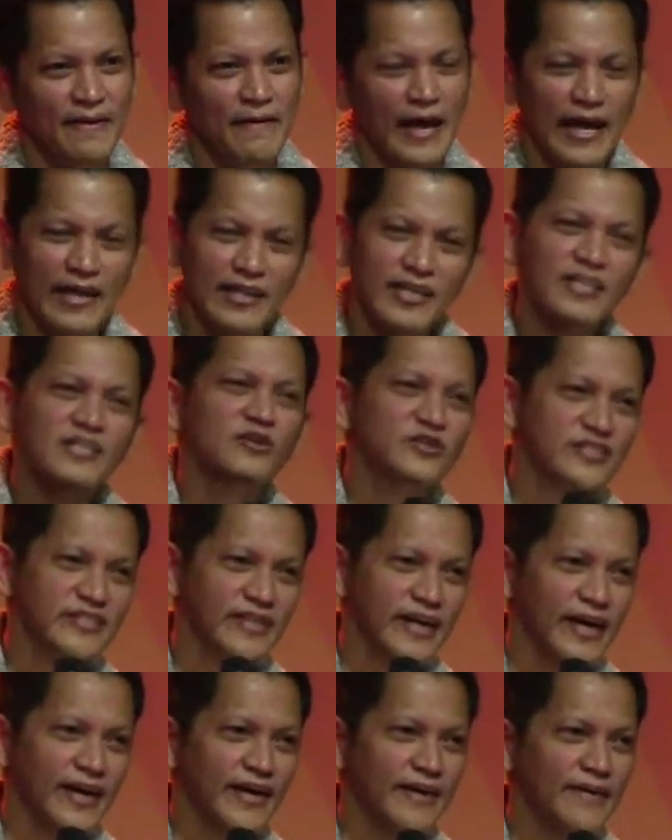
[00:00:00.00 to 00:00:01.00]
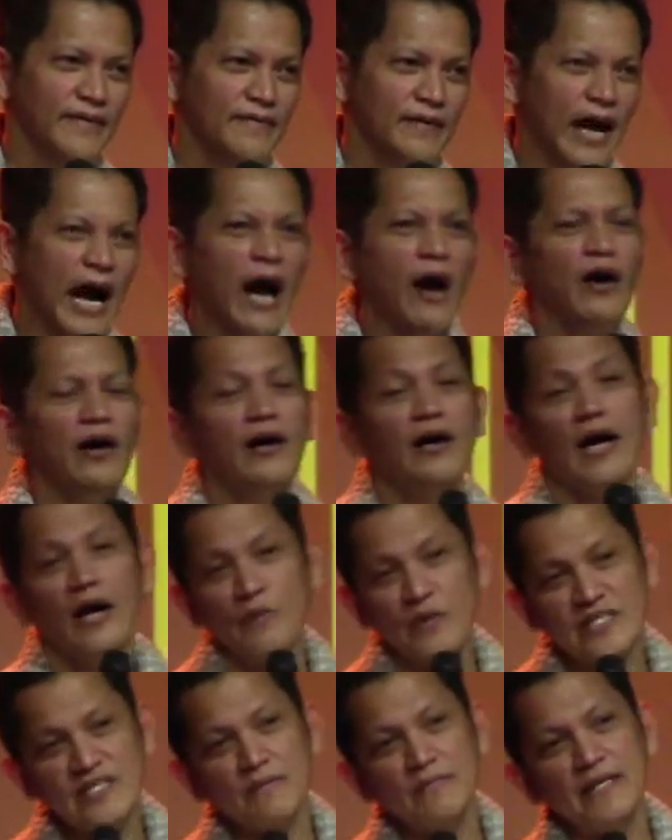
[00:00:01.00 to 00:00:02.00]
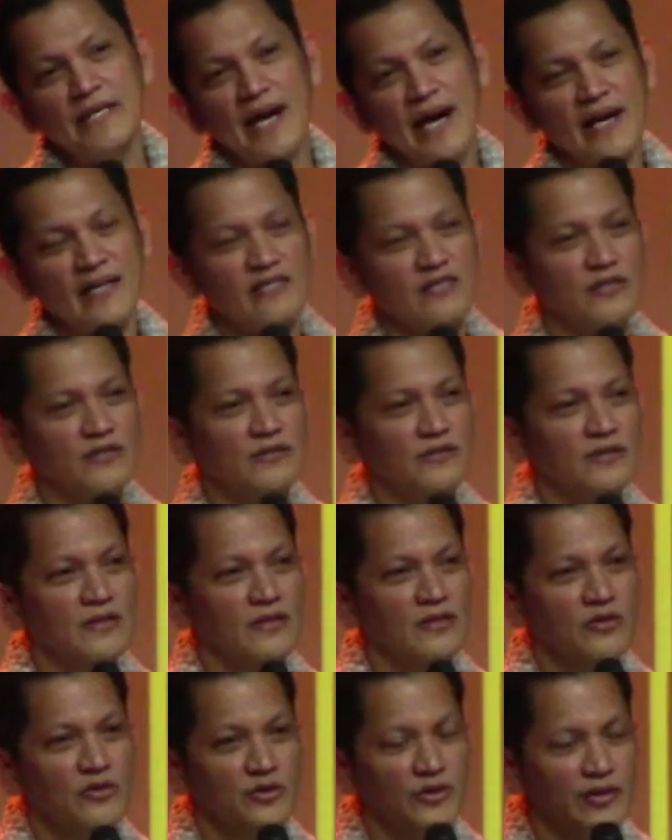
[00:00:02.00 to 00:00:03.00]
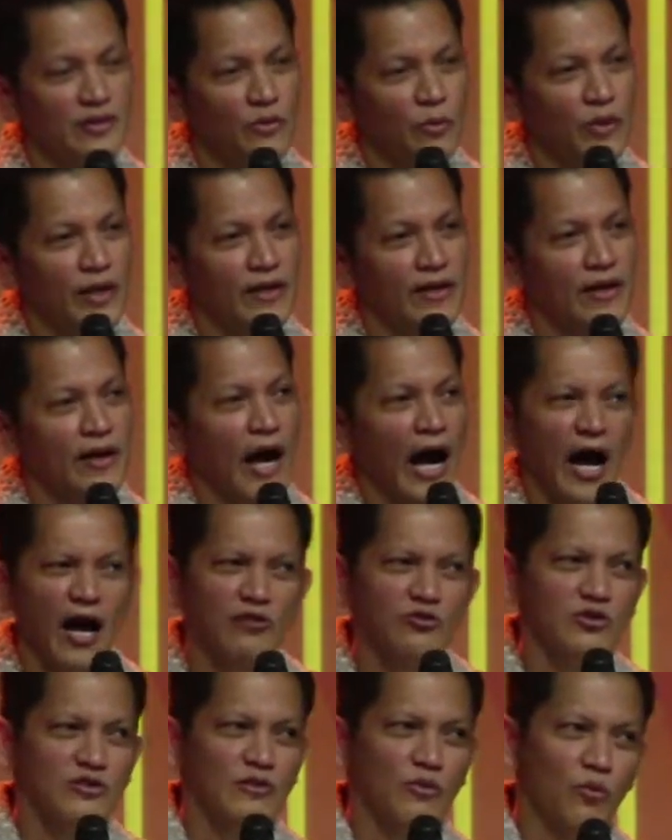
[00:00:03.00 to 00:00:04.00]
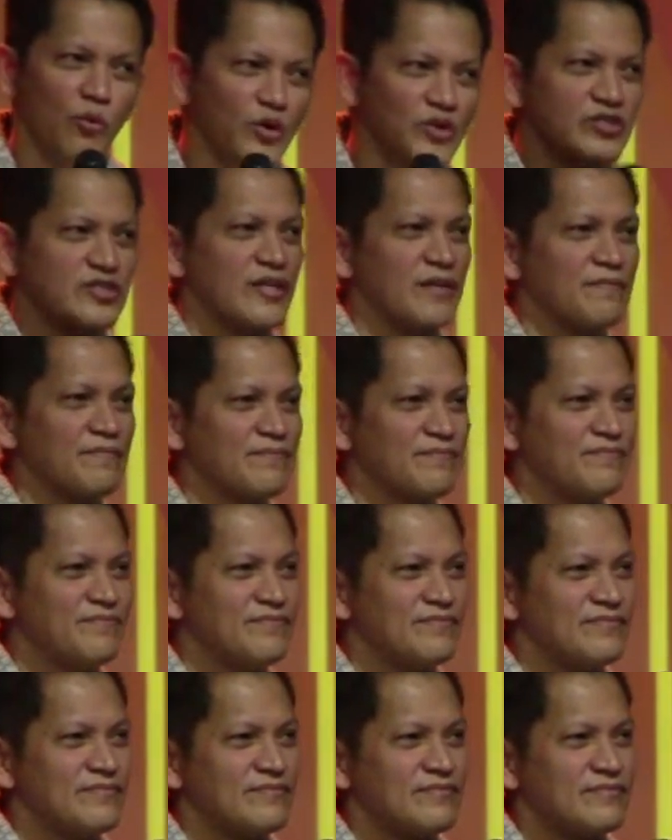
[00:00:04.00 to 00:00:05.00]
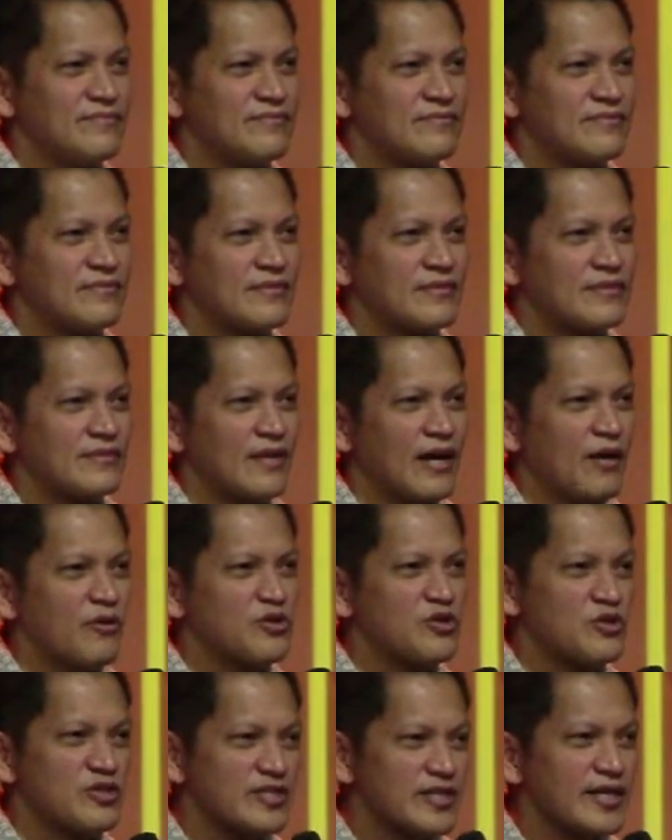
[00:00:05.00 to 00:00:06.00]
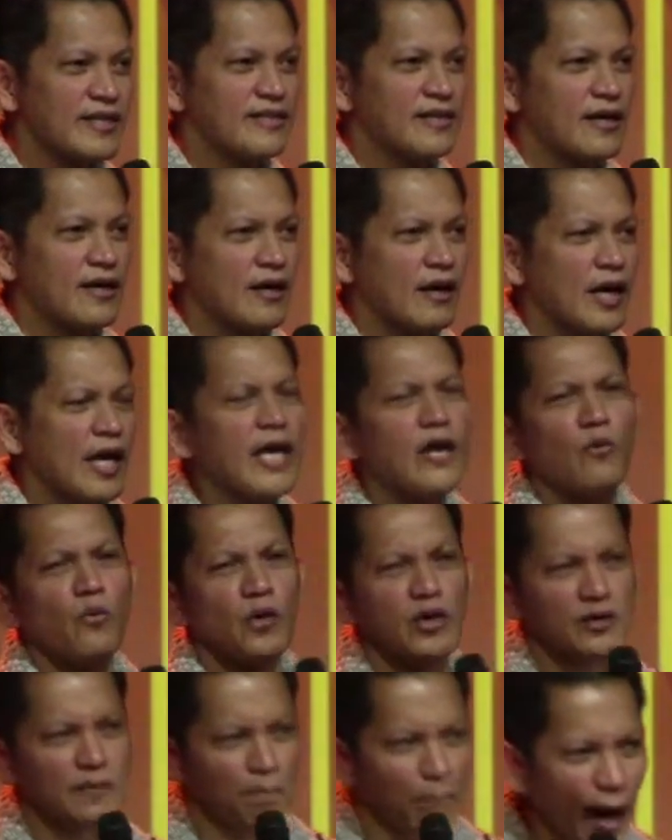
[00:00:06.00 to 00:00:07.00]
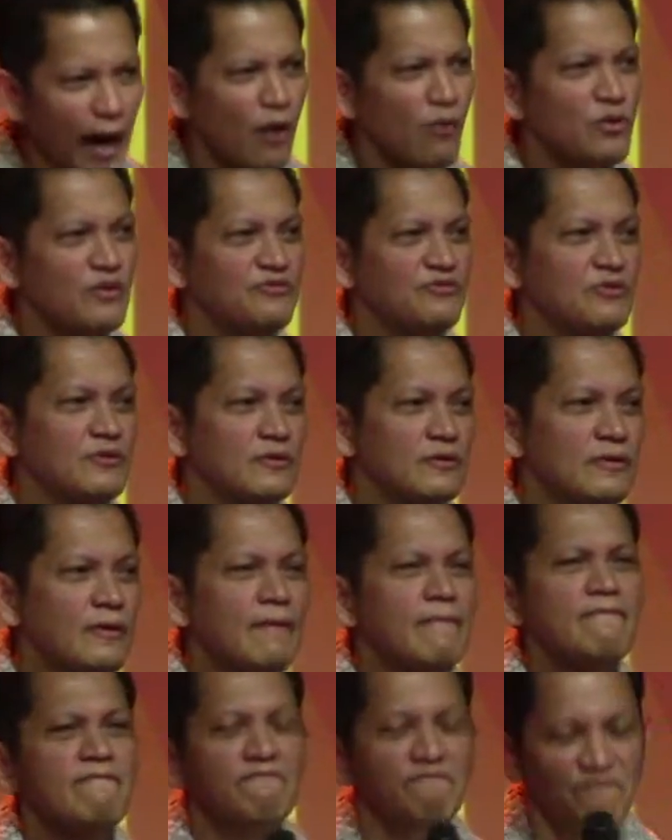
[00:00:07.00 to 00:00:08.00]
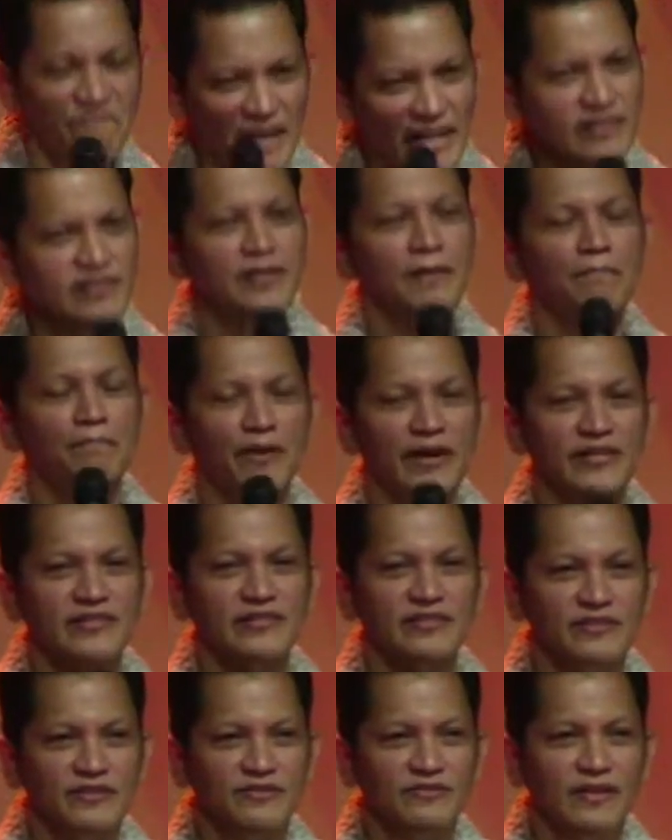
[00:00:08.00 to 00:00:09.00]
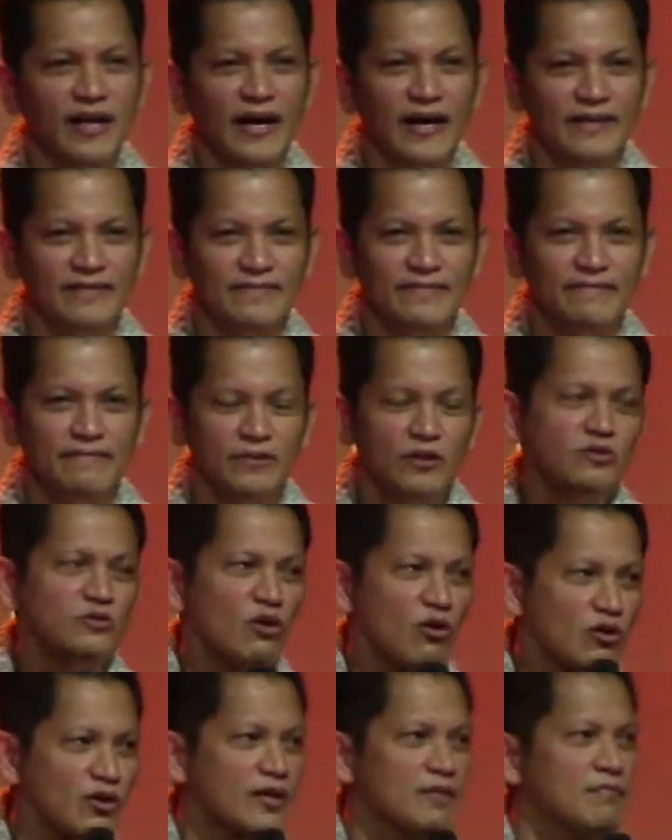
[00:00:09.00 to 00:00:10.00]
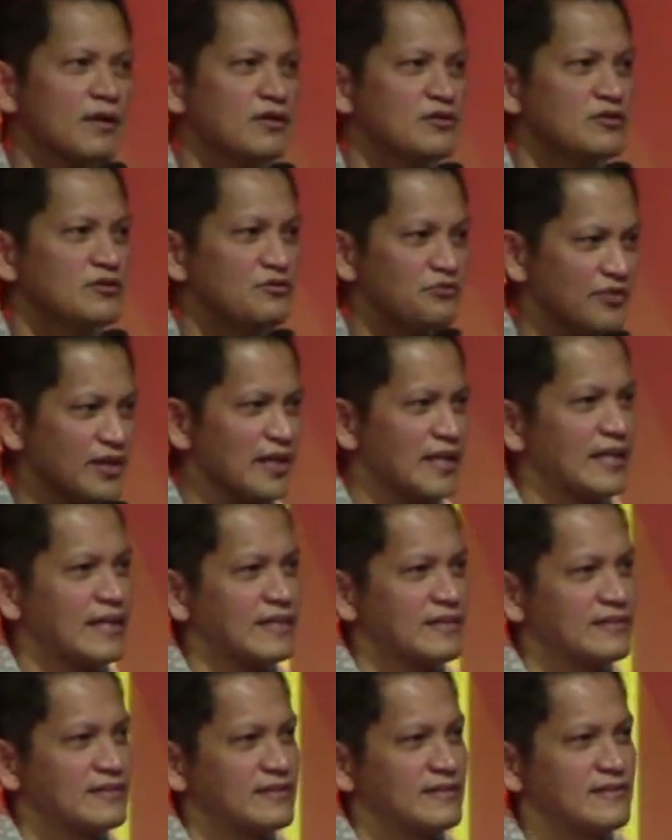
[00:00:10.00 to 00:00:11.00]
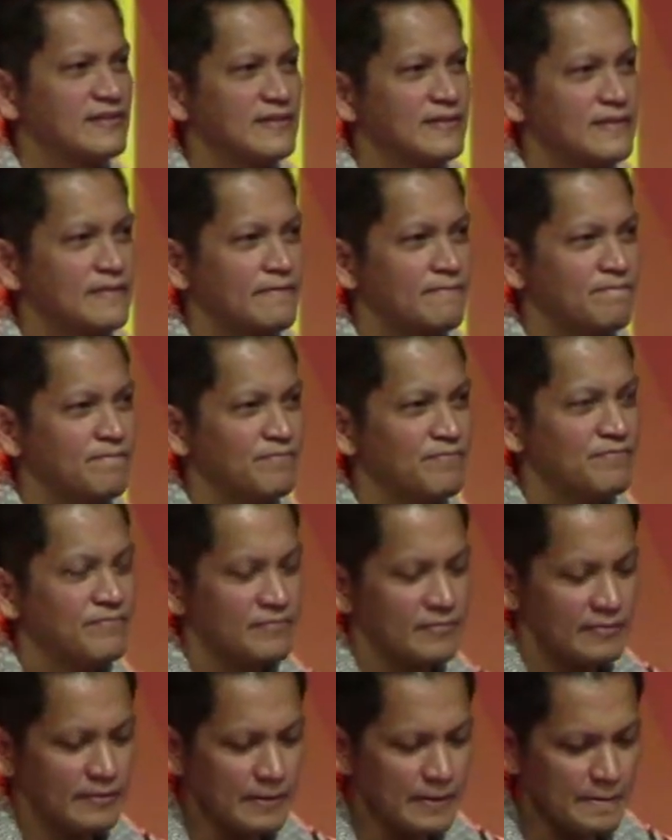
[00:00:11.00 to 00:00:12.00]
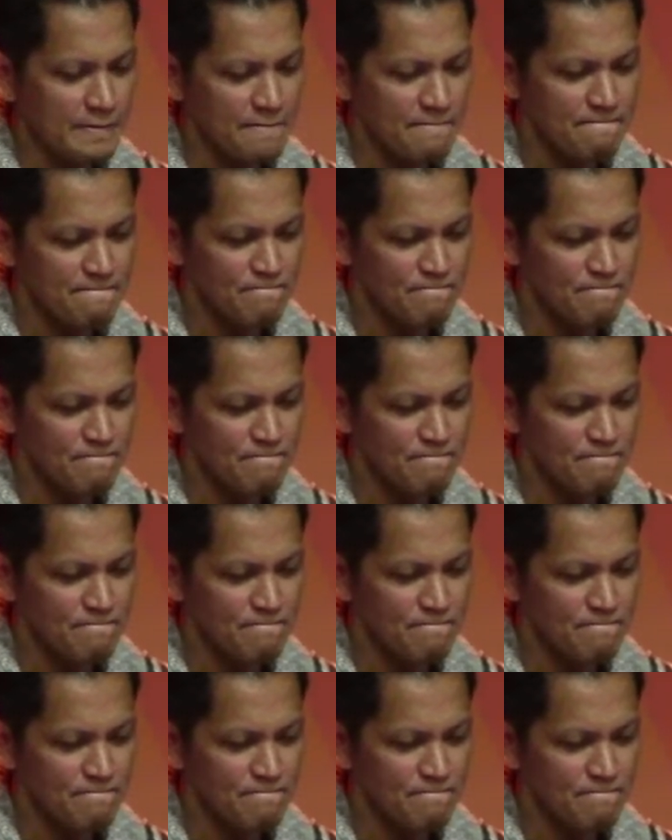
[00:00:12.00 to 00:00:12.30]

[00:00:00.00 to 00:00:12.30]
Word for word: And then you say, how, and when somebody asks you during the week, how's the worship? How was your Sunday? It was powerful. Felt the presence of God. You're talking about your feelings. No?